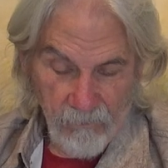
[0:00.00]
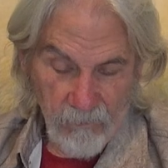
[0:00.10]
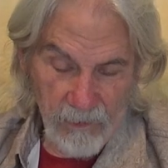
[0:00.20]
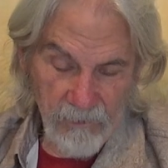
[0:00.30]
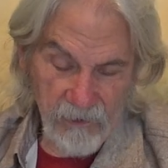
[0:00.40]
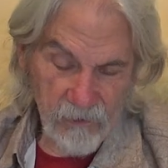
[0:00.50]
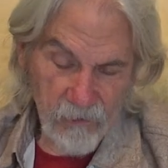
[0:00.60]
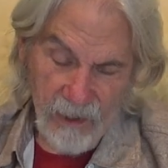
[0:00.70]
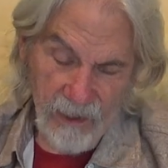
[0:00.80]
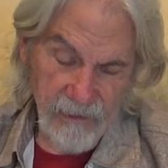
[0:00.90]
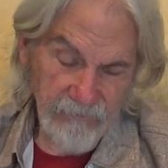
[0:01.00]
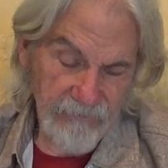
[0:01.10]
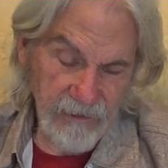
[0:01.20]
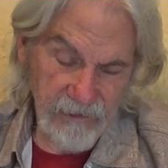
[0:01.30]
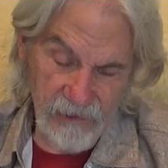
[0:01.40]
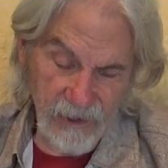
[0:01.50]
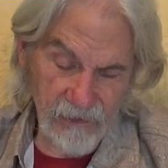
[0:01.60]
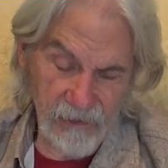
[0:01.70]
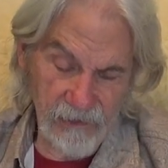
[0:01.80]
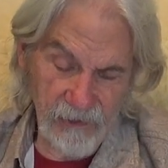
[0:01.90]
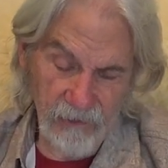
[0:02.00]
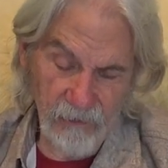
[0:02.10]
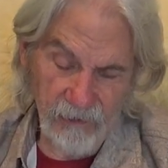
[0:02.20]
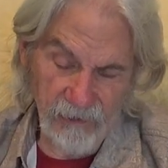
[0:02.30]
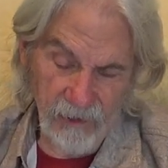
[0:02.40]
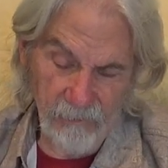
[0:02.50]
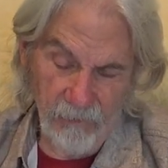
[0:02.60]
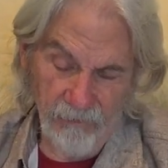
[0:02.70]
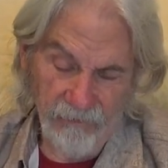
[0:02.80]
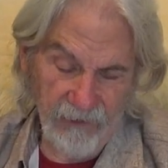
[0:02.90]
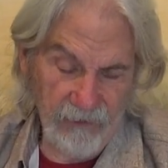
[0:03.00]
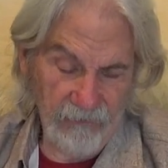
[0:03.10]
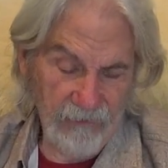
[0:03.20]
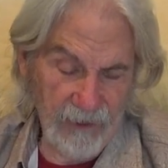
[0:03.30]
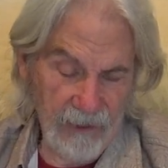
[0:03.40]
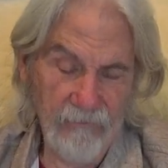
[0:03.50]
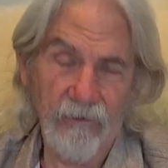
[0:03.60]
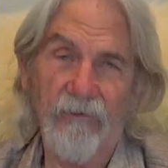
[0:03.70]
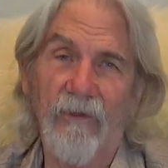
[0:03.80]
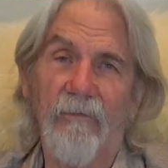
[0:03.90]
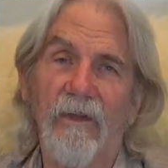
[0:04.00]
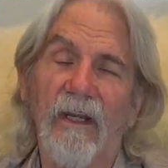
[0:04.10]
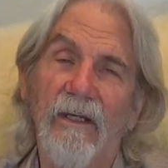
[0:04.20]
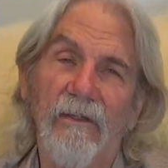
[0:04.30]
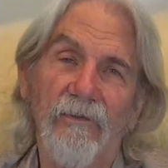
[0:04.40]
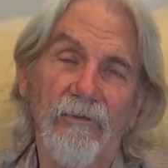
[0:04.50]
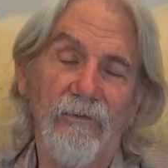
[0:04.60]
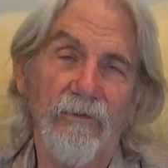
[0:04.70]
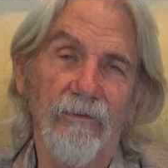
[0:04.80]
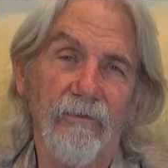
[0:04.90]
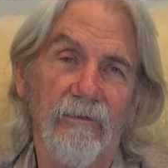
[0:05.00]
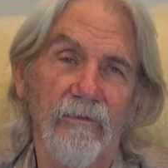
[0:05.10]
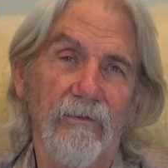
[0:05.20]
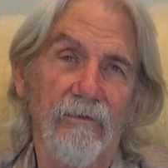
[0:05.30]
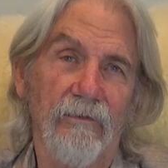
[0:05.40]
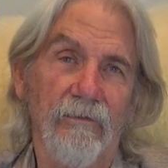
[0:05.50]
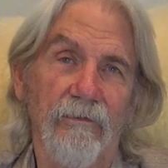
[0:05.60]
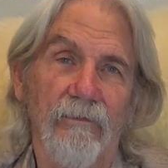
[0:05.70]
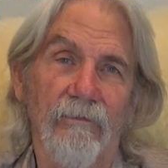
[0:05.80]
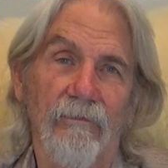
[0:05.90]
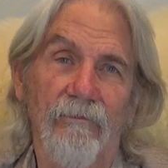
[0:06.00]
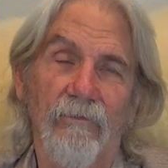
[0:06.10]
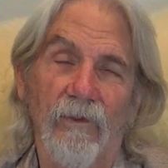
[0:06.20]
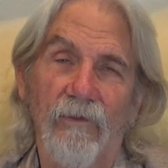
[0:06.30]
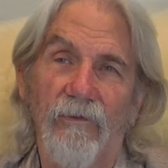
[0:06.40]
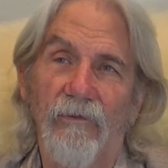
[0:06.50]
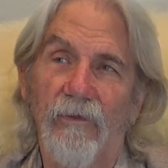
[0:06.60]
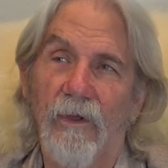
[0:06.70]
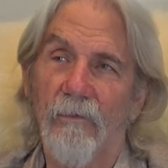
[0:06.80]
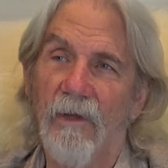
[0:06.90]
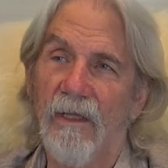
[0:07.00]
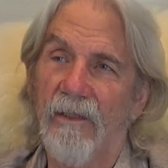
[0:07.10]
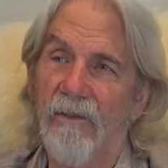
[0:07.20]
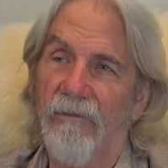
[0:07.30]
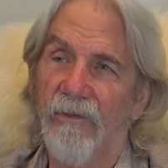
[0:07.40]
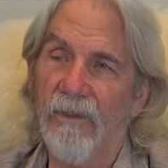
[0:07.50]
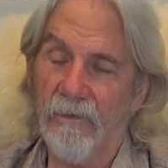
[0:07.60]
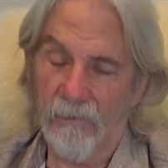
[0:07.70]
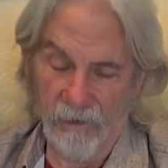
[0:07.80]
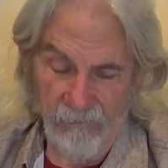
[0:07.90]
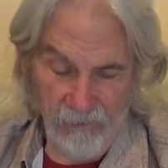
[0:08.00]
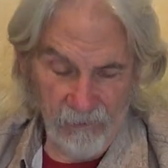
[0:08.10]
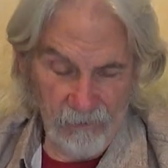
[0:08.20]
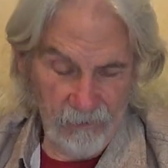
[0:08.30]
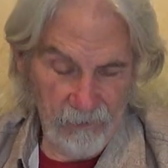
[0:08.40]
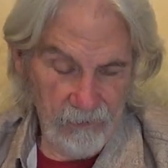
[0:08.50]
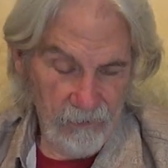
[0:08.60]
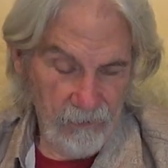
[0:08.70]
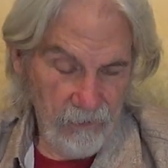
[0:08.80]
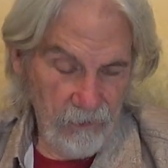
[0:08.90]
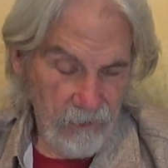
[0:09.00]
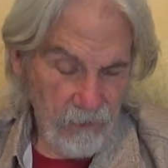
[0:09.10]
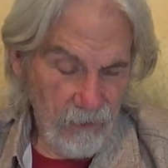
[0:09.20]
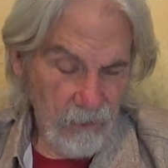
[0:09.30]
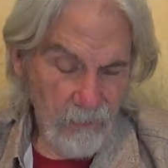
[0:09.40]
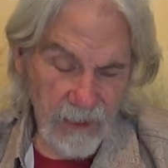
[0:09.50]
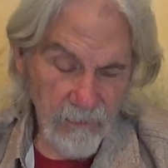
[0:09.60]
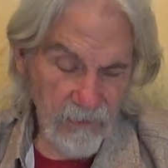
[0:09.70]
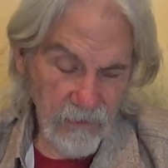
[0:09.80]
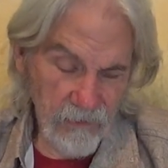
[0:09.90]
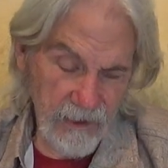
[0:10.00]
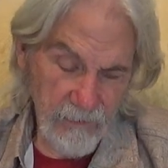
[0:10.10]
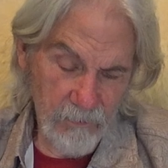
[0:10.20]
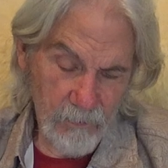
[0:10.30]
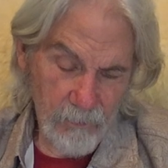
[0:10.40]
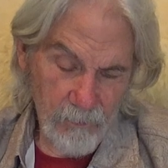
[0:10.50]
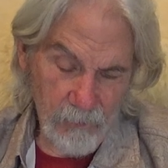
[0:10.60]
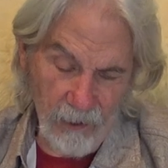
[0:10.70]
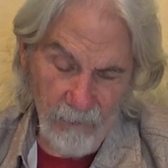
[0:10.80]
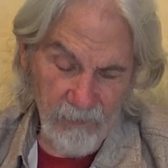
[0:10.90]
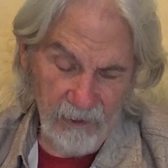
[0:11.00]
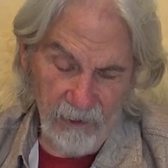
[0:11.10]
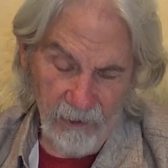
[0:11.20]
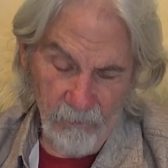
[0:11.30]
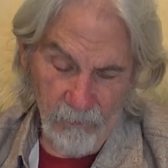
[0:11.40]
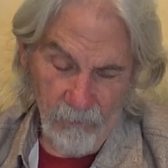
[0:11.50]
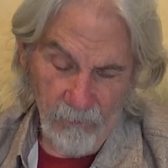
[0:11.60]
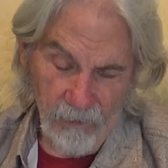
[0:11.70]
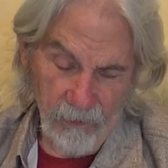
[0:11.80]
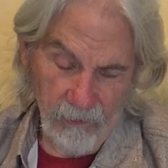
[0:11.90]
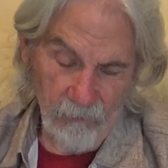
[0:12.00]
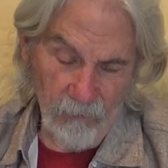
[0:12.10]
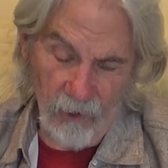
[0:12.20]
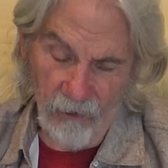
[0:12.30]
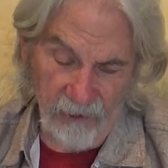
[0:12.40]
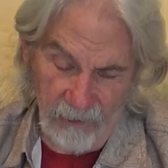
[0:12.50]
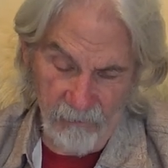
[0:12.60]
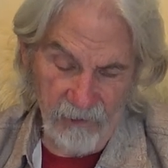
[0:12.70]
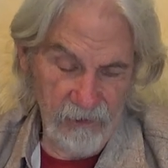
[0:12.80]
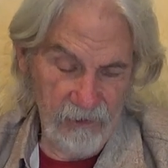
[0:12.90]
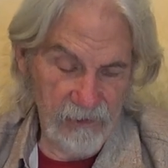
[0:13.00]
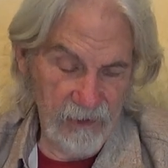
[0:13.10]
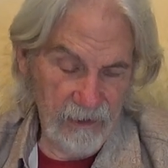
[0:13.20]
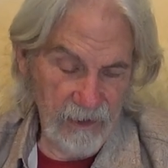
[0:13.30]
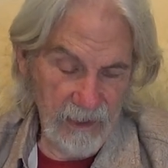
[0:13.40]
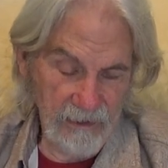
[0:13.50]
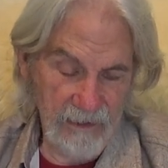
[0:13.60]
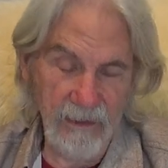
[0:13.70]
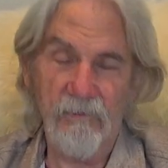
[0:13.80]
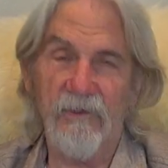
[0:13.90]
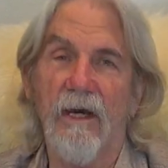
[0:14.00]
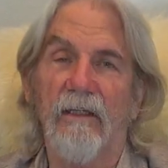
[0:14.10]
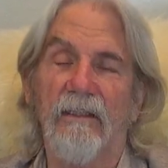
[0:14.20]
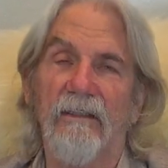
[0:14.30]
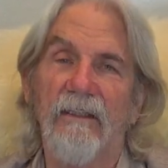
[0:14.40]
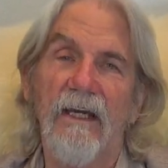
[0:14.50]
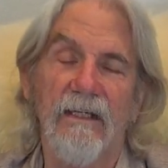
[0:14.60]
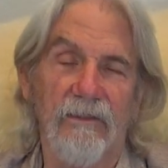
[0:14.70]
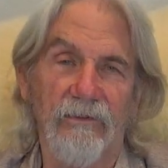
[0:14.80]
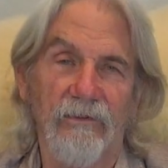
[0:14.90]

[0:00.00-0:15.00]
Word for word: Maybe you're trying to fit Jesus into a temple set aside for something else. Because our body is the temple of the Lord. Or maybe you keep propping up wrong images that God keeps knocking down.